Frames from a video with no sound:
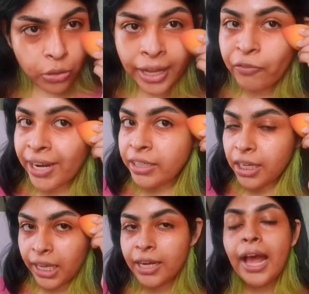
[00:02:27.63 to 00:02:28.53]
so i went
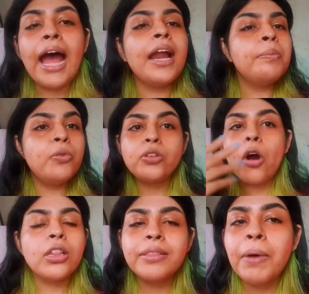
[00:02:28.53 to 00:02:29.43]
ahead and put
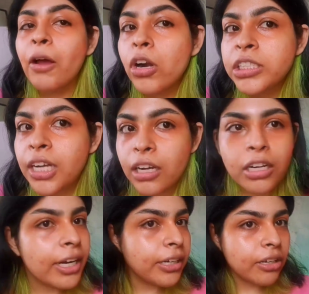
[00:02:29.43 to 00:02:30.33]
on my orange color
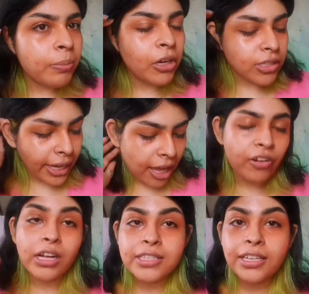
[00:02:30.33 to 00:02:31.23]
corrector because i
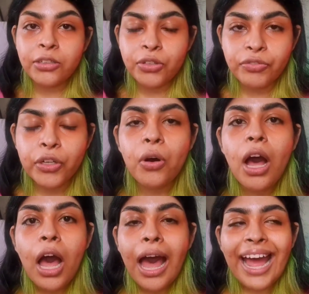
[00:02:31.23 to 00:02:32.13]
have a concealer to review
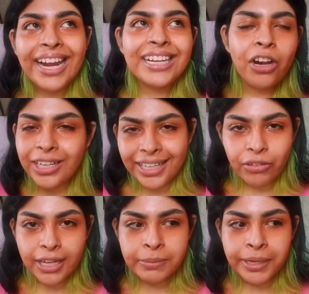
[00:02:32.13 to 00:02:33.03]
and i did not tell
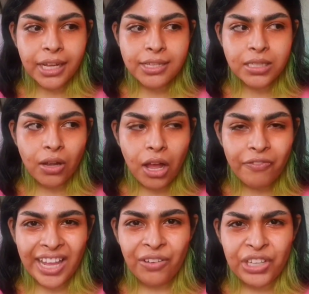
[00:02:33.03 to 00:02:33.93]
you guys because
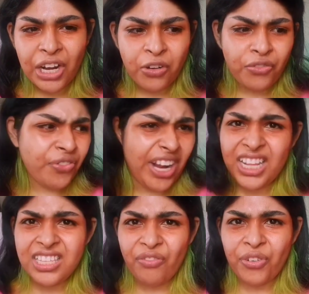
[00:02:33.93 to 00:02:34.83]
well we are not
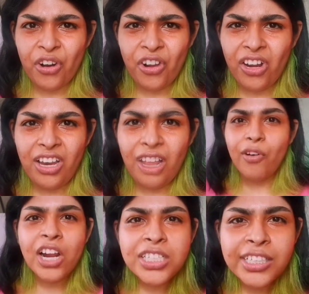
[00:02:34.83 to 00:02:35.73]
friends after all uh.
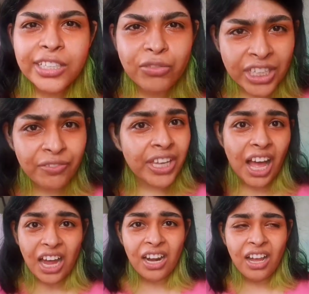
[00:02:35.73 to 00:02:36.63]
what you think we
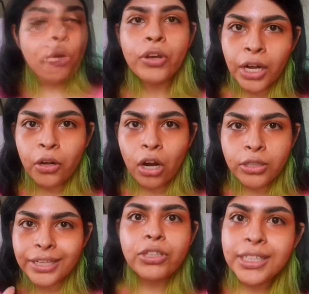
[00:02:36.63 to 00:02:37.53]
are no you're
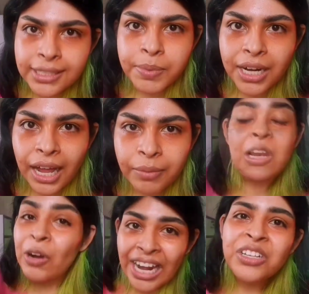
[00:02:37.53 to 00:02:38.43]
not you didn't
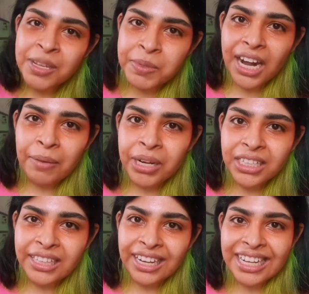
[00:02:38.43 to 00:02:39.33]
subscribe look at your subscribe
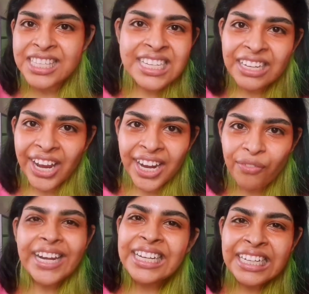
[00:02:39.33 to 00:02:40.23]
button then it's still red
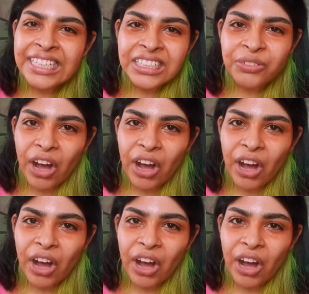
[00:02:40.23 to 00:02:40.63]
why didn't it turn